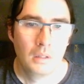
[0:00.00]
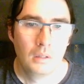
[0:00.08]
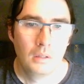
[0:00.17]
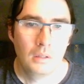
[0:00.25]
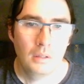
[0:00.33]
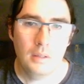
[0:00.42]

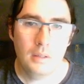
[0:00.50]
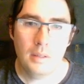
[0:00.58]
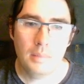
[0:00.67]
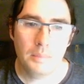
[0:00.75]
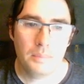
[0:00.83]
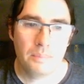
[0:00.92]
yep.
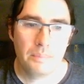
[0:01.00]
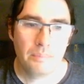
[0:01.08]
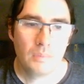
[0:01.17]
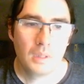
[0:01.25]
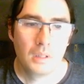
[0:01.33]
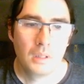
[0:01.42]

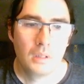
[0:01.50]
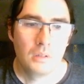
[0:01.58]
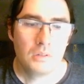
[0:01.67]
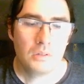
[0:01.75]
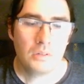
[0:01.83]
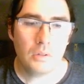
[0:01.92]

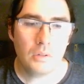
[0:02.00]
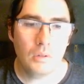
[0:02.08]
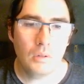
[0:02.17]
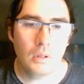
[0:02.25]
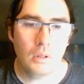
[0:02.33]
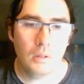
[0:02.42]

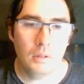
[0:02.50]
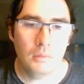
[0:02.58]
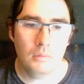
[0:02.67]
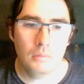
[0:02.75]
So